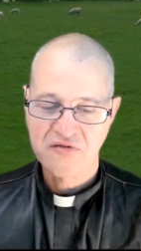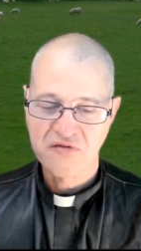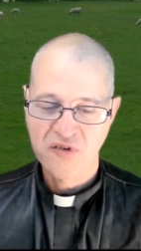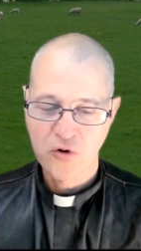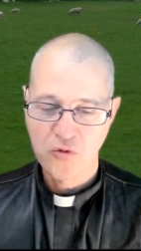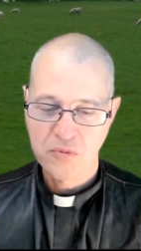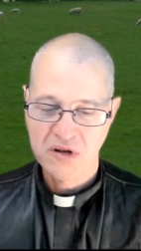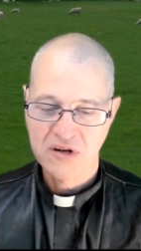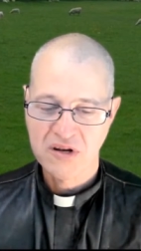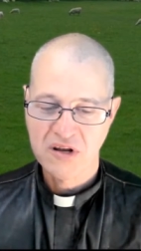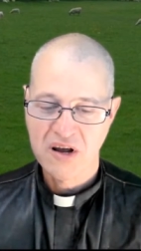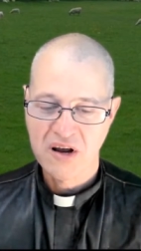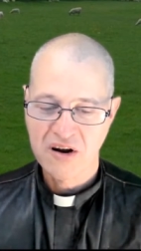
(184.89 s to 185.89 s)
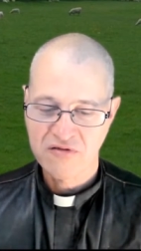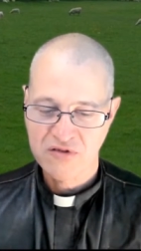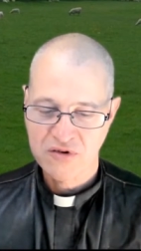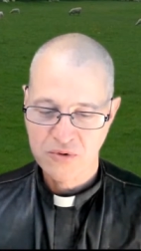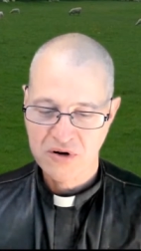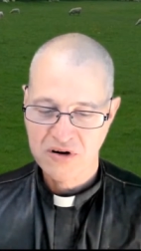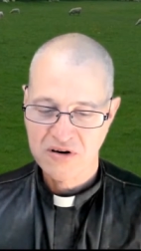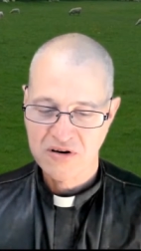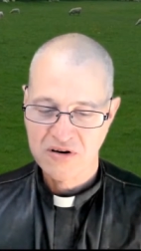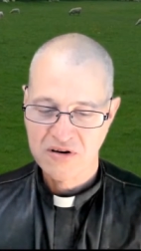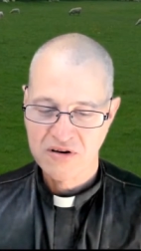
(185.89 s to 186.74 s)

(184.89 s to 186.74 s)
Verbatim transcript: foemen everywhere.